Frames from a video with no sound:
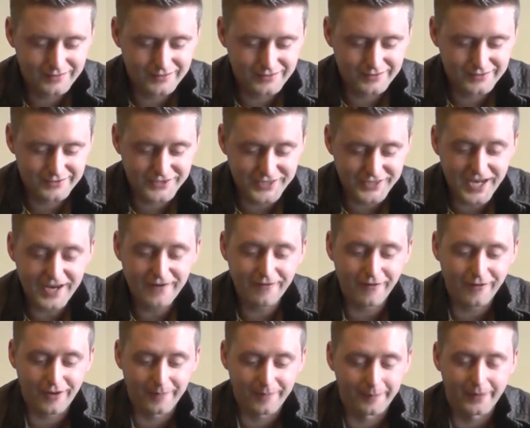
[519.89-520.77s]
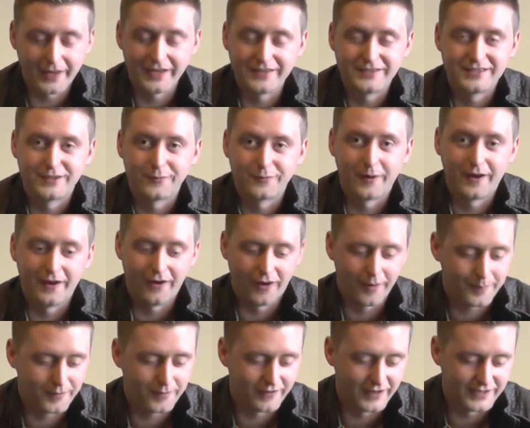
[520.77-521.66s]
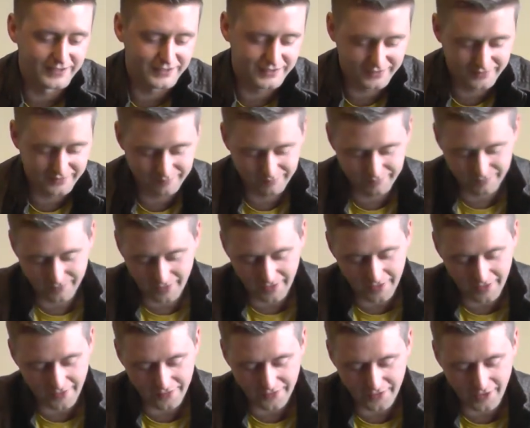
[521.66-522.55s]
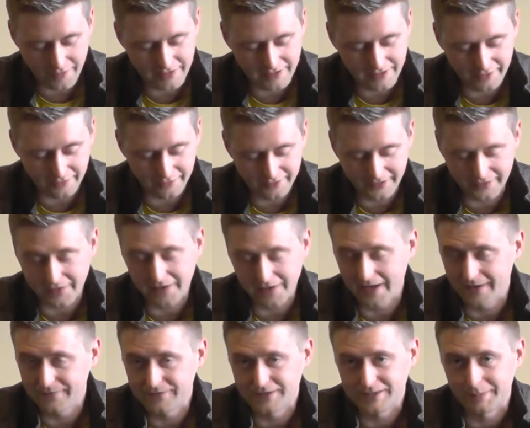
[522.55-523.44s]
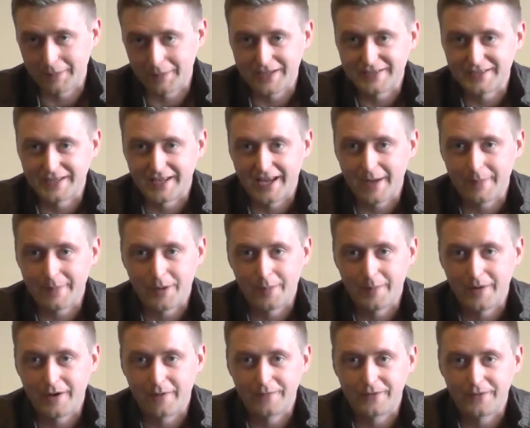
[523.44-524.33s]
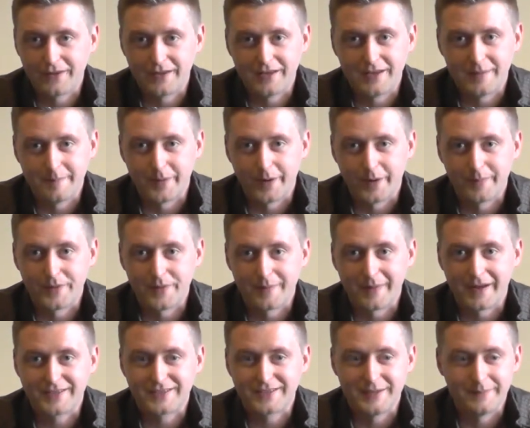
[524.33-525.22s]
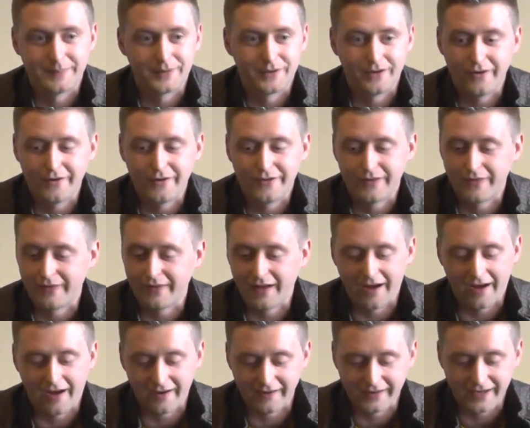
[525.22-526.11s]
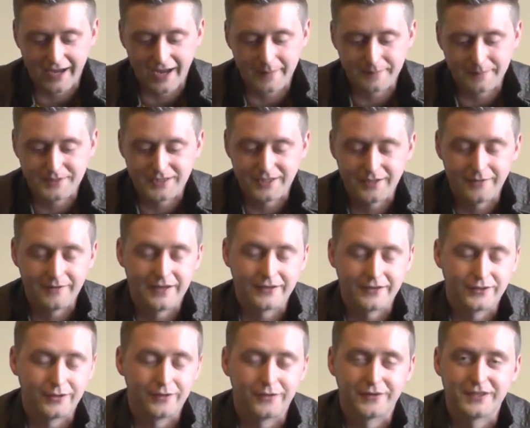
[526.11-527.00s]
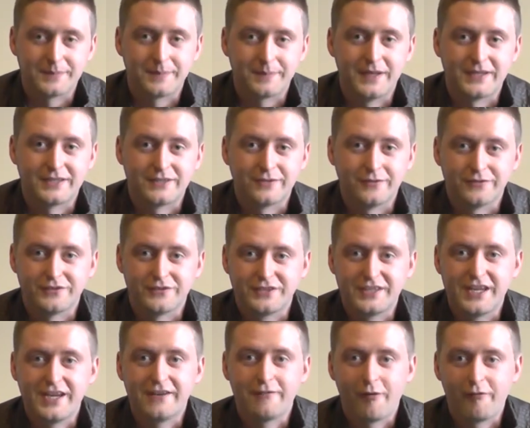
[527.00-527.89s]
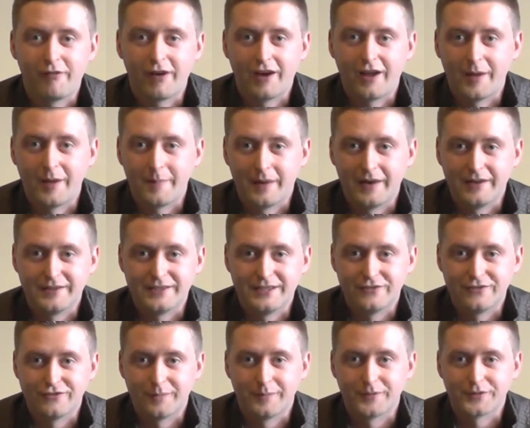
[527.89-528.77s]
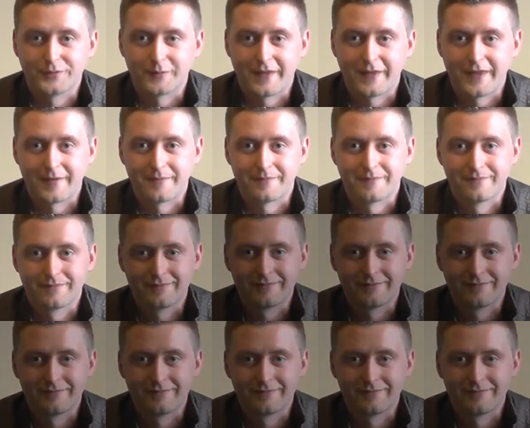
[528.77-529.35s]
Zero complaints in the way it operates. The only little niggle I have is a plastic cap coming off the bottom of the magazine, but other than that, I absolutely adore this pistol. Zero reliability troubles with it.